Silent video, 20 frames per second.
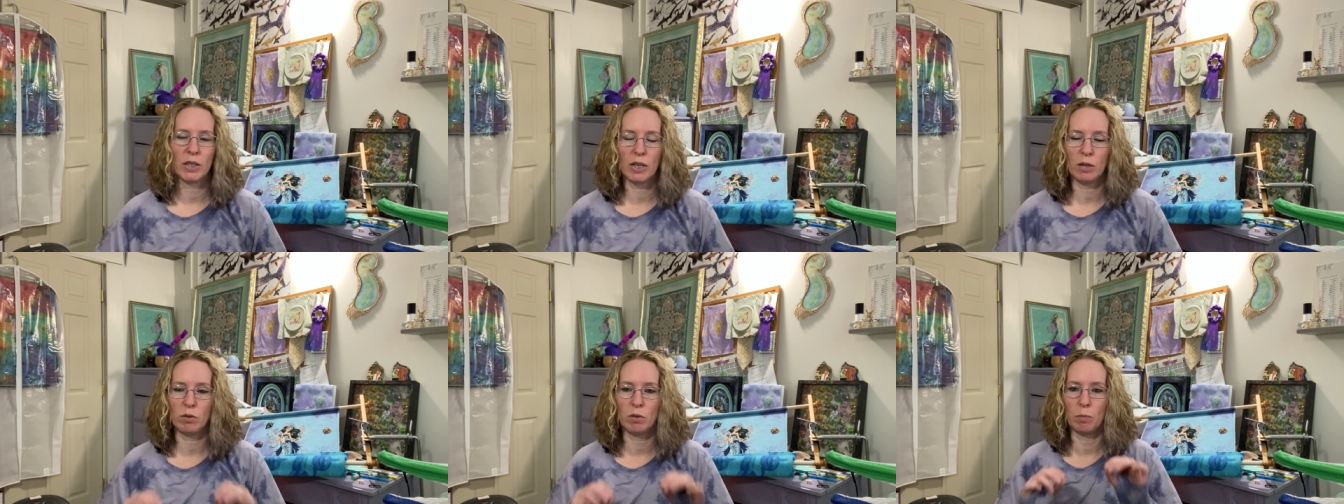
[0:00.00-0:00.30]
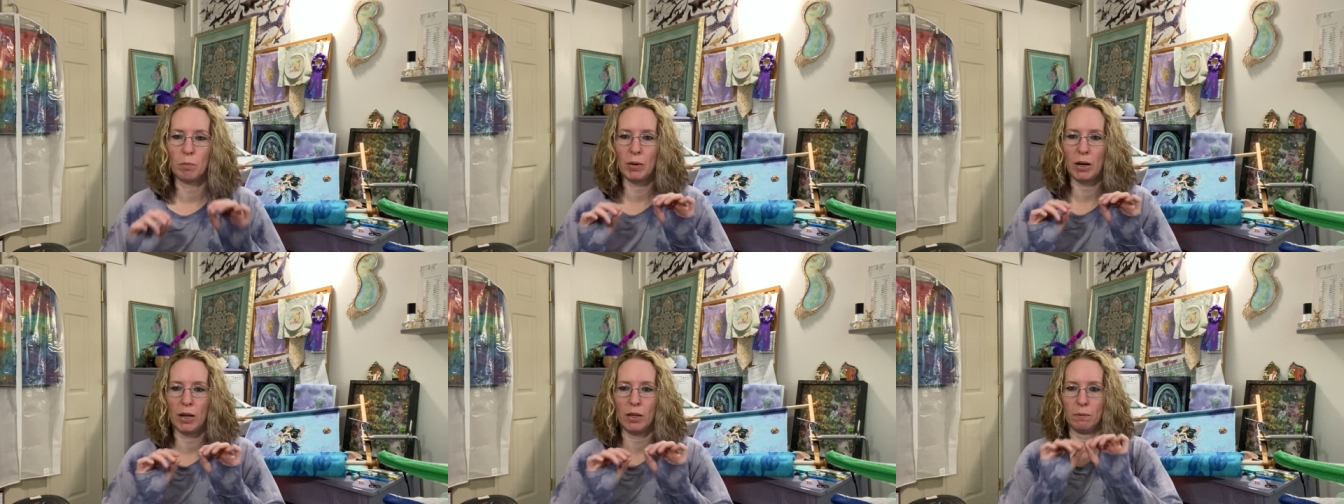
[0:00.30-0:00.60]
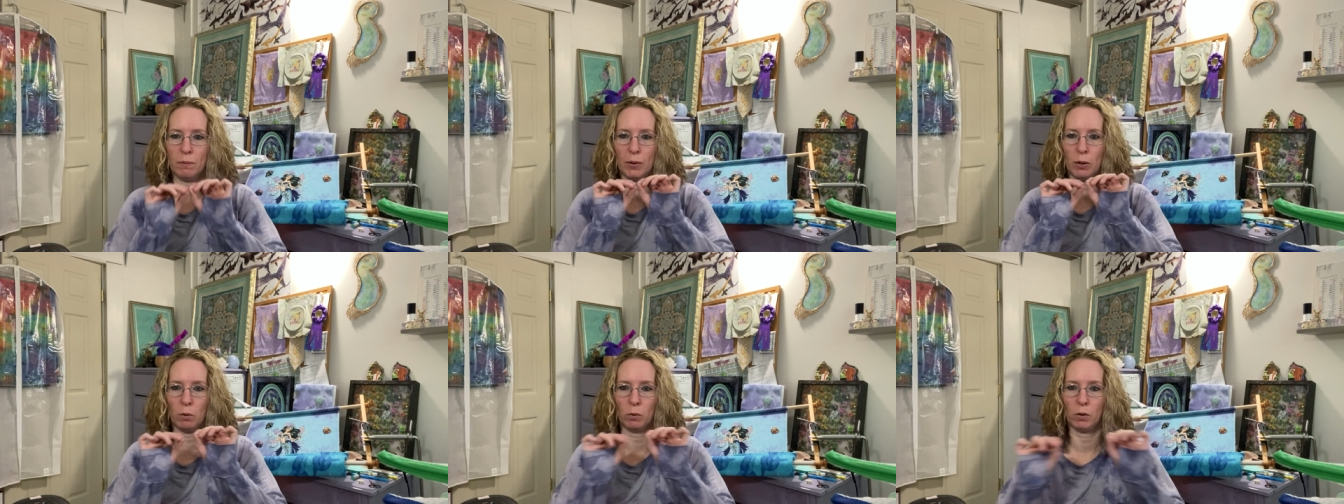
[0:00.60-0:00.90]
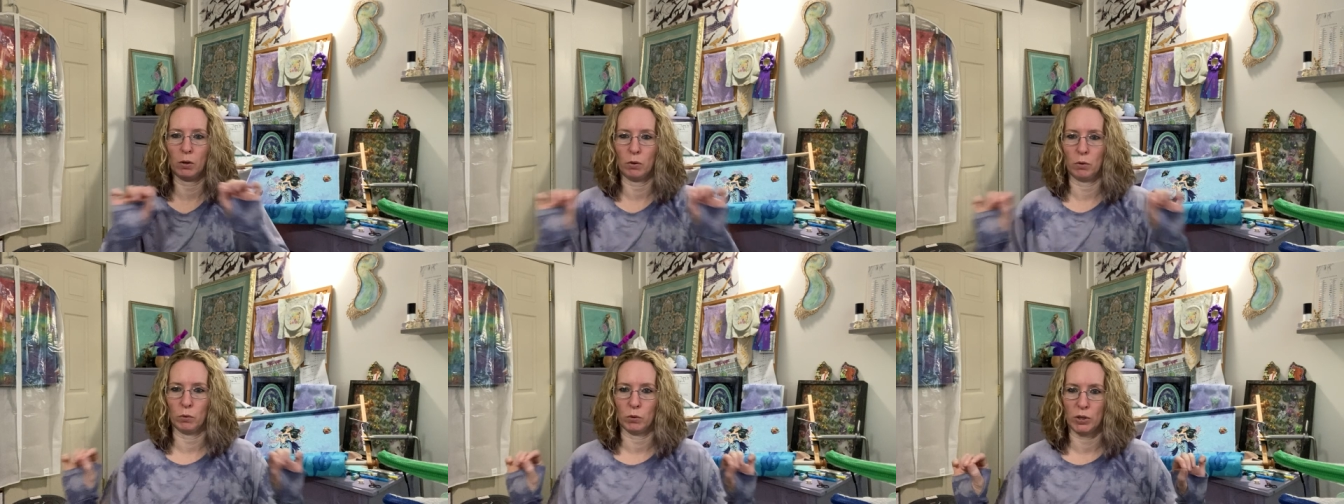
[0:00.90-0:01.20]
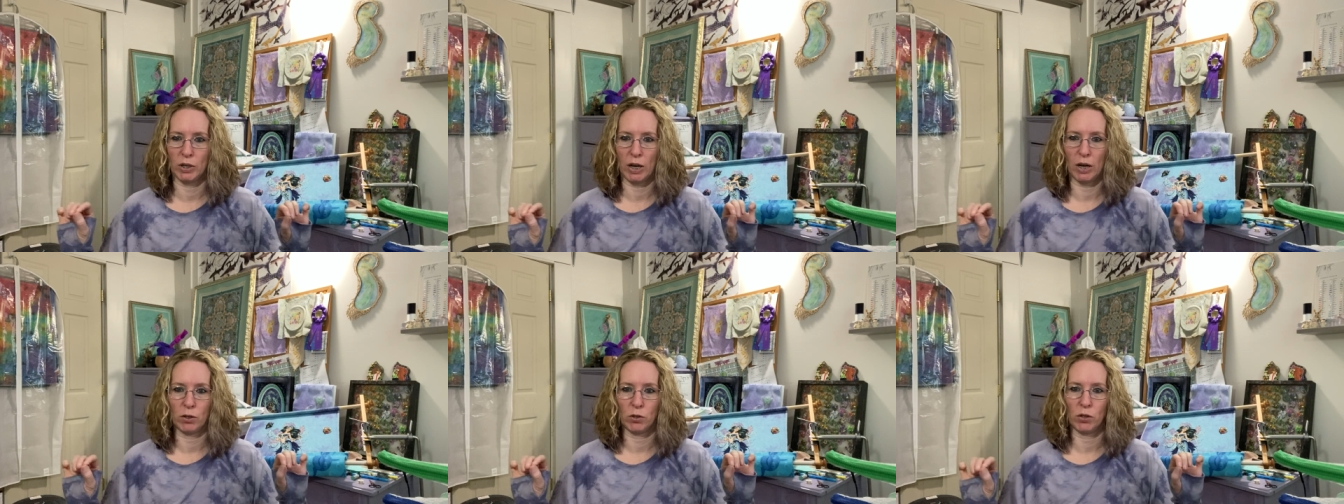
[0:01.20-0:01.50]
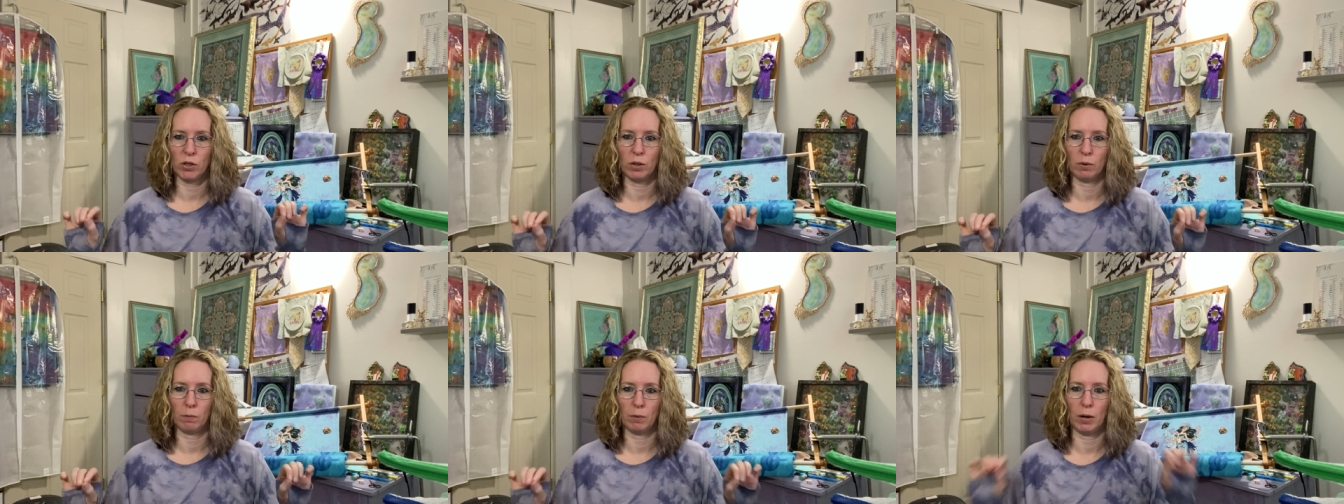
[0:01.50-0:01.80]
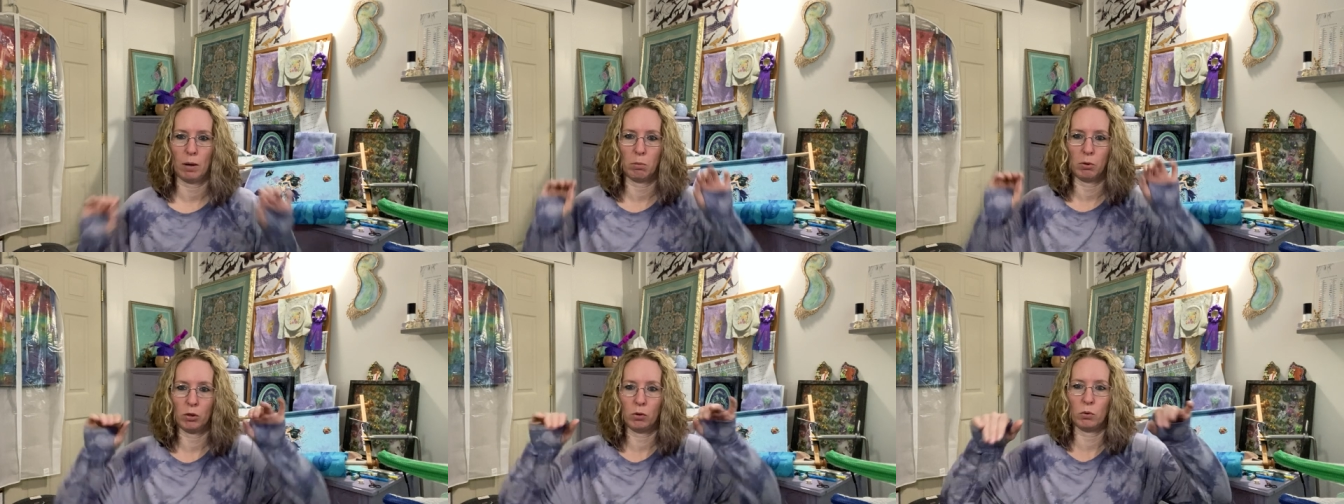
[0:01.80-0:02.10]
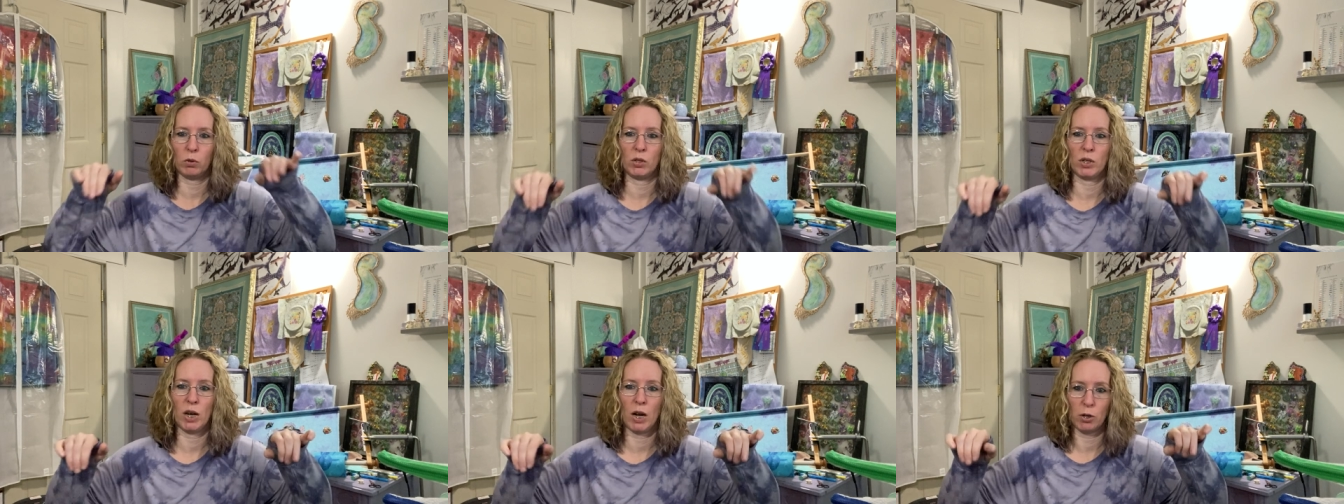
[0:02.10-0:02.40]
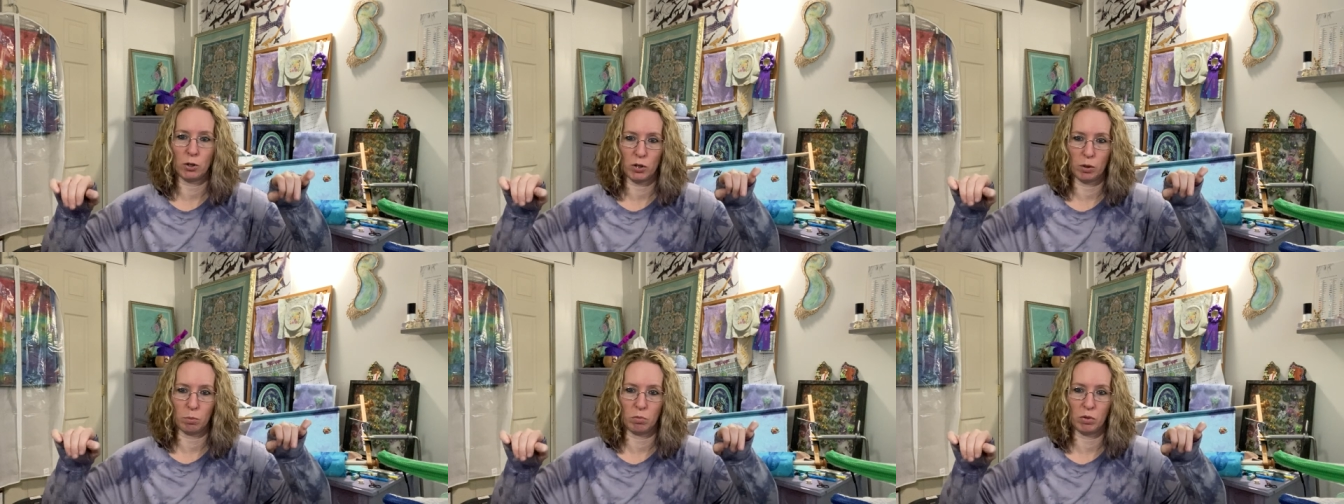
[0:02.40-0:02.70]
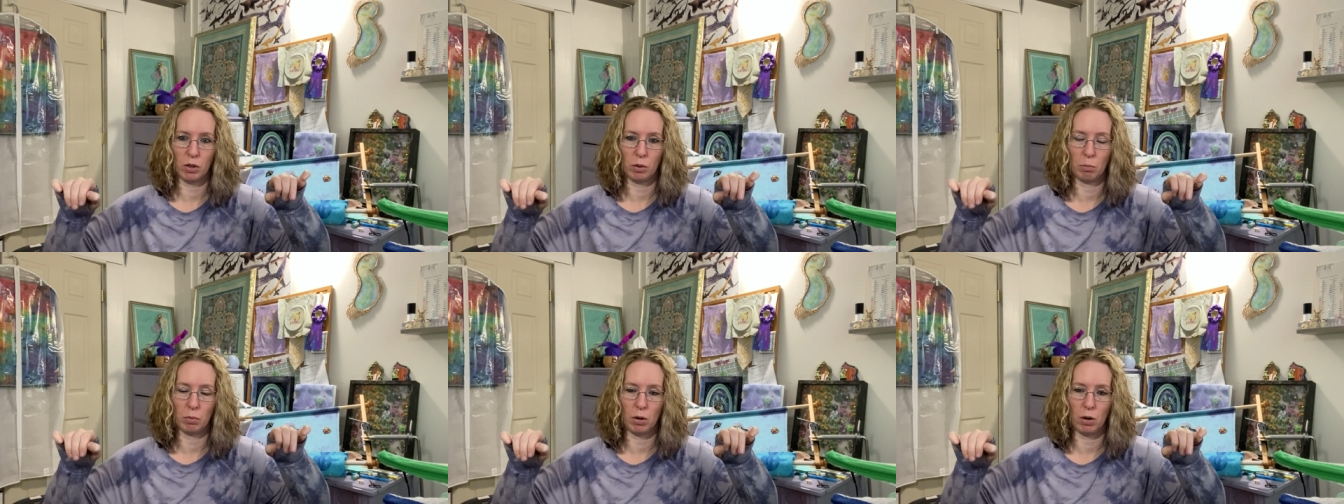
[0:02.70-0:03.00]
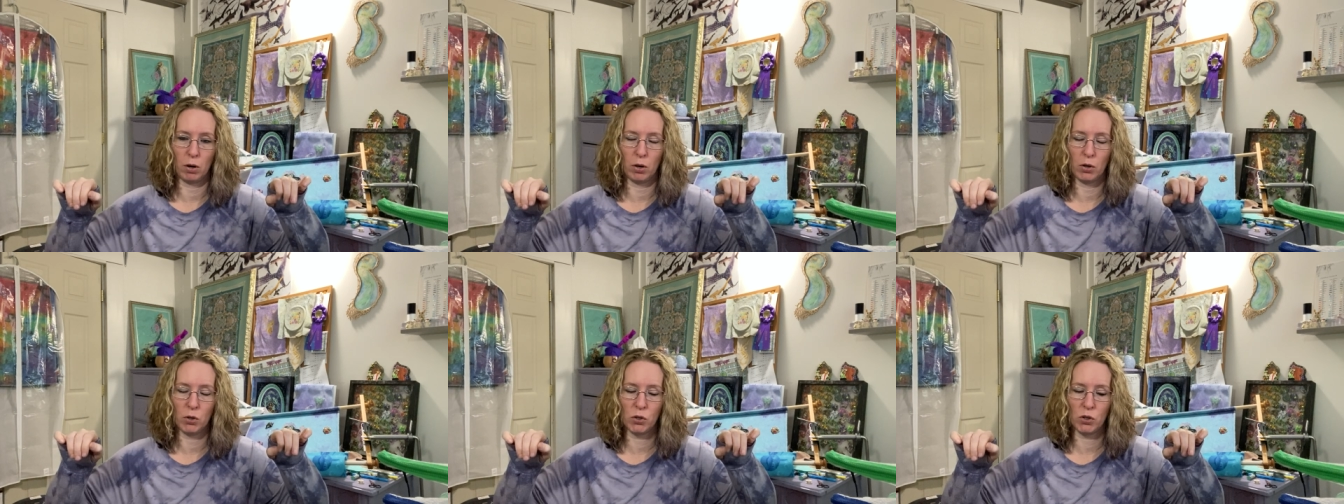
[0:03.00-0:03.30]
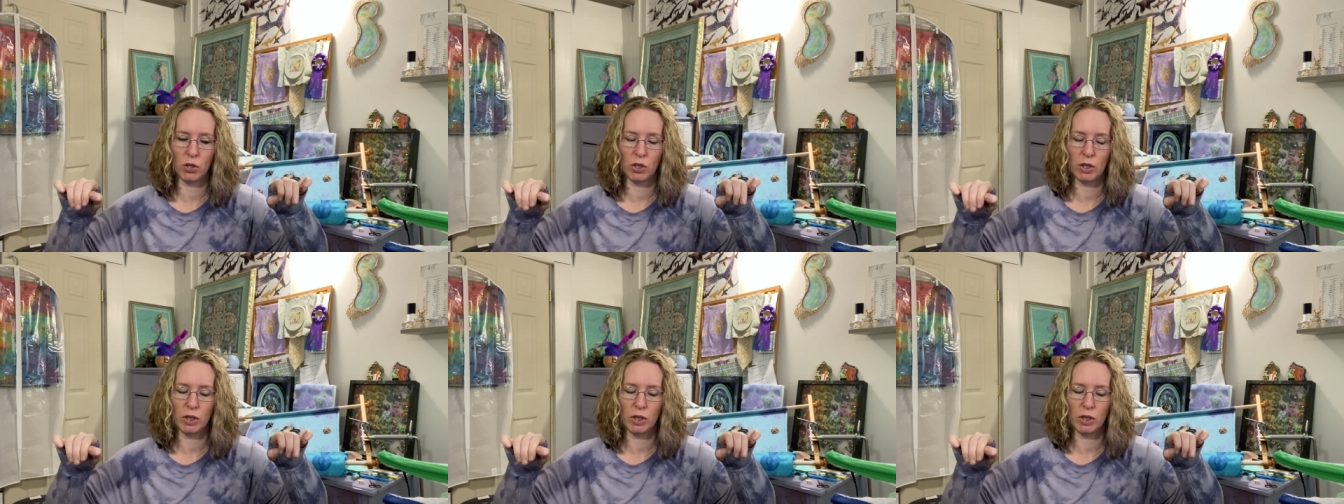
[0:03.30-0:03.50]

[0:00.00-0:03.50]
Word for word: had to buy the Velcro to attach to the fabric to attach them to the bars.